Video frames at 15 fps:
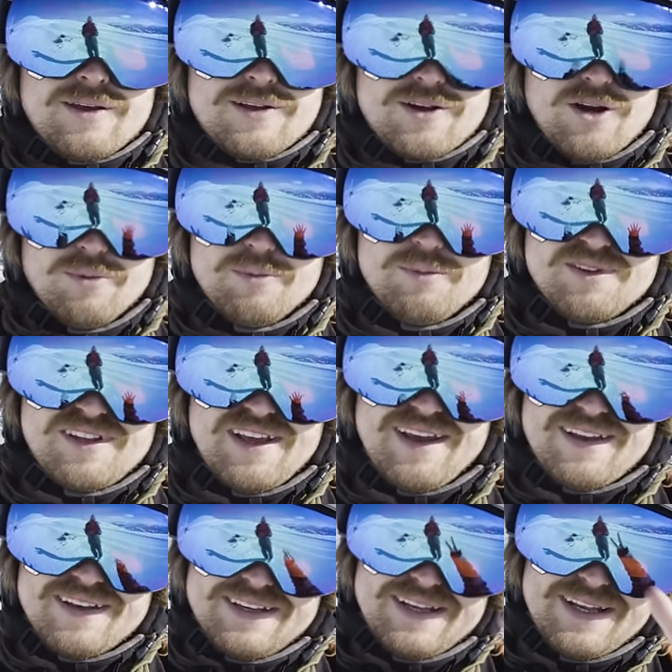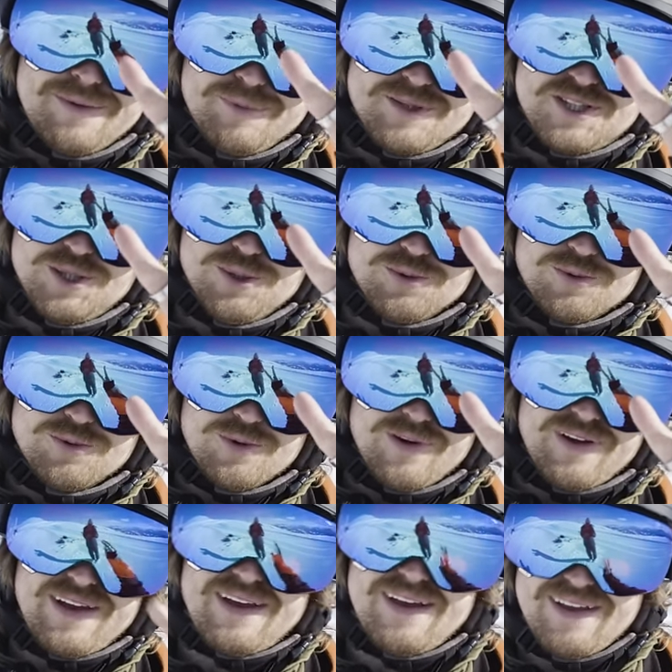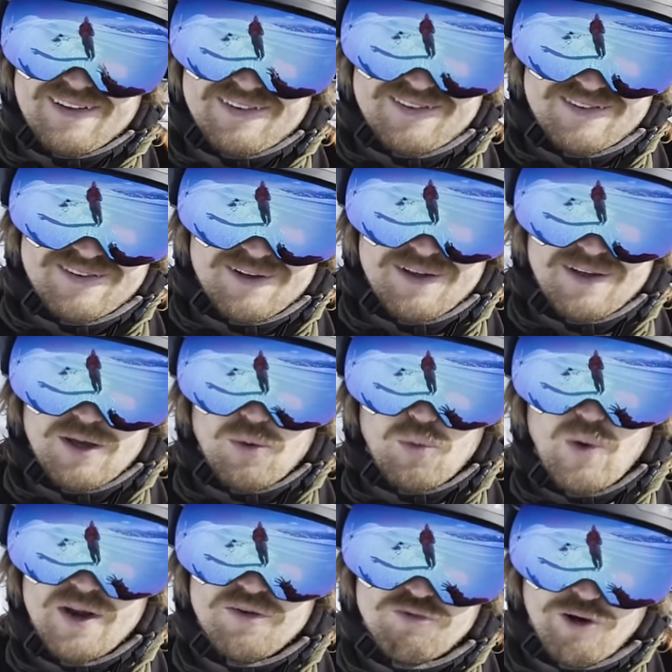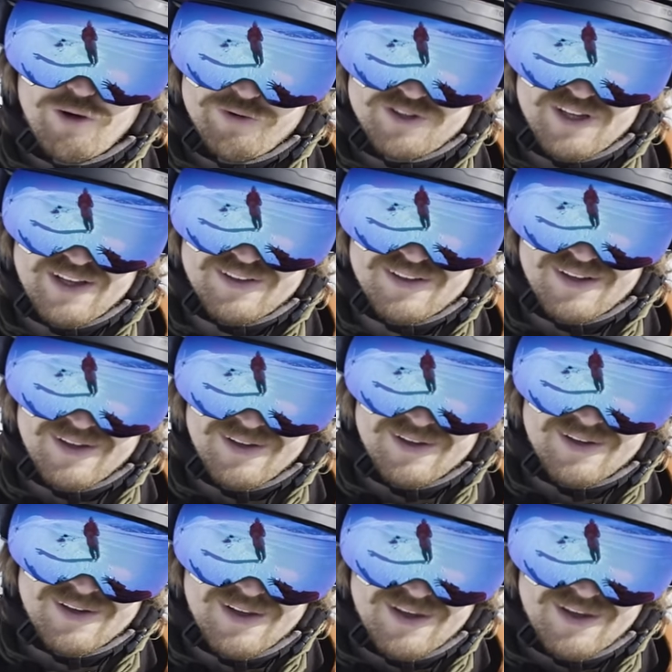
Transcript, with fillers: Common mistake number two is, when rotating,